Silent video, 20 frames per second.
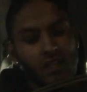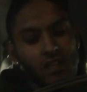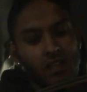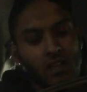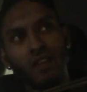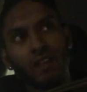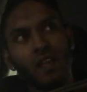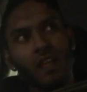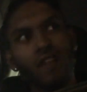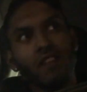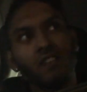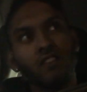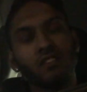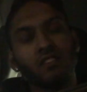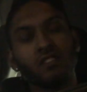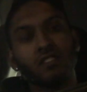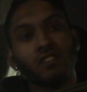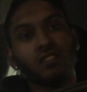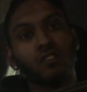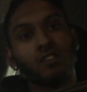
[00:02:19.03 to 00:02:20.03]
But then
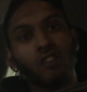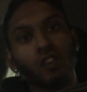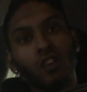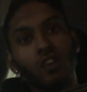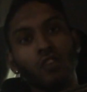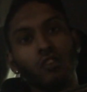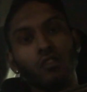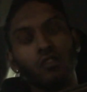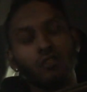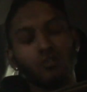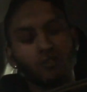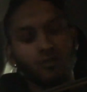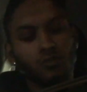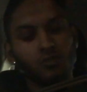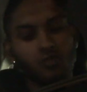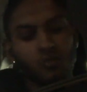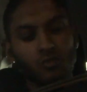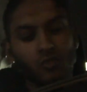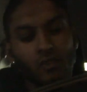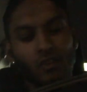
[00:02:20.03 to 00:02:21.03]
there's this girl
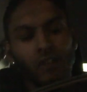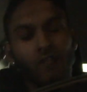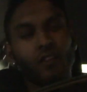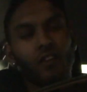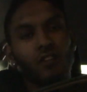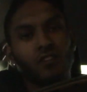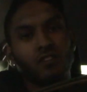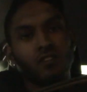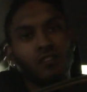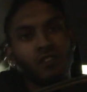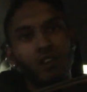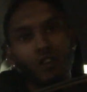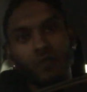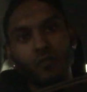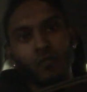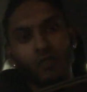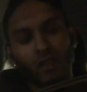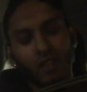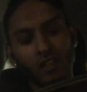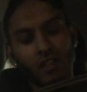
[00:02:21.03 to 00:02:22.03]
who he falls in
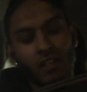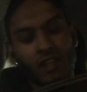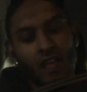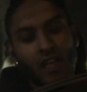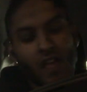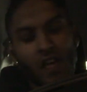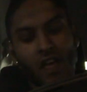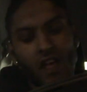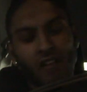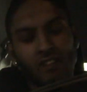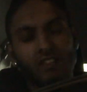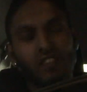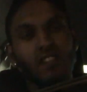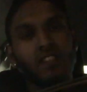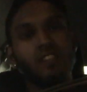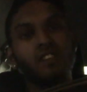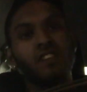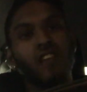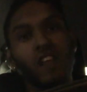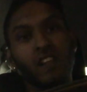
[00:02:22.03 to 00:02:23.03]
love with, and
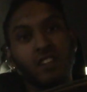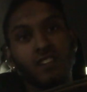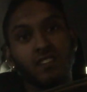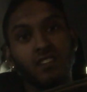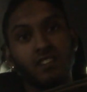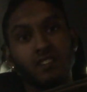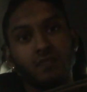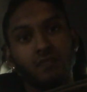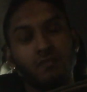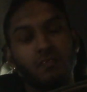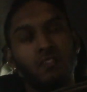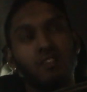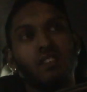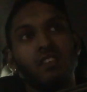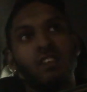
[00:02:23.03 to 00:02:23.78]
she changes him.